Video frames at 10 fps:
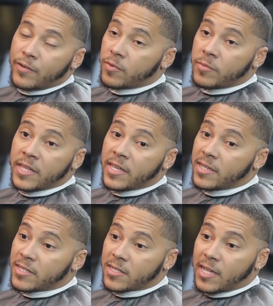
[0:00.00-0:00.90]
And then from
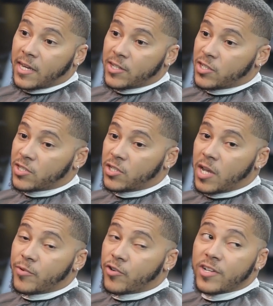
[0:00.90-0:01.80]
there, it's just like I just
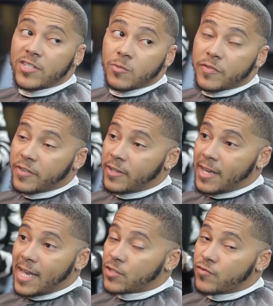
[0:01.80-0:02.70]
started progressing with it.
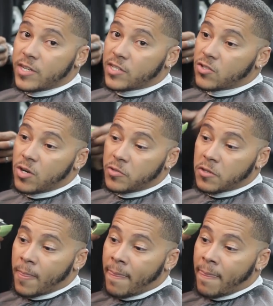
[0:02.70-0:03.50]
It hasn't really stopped.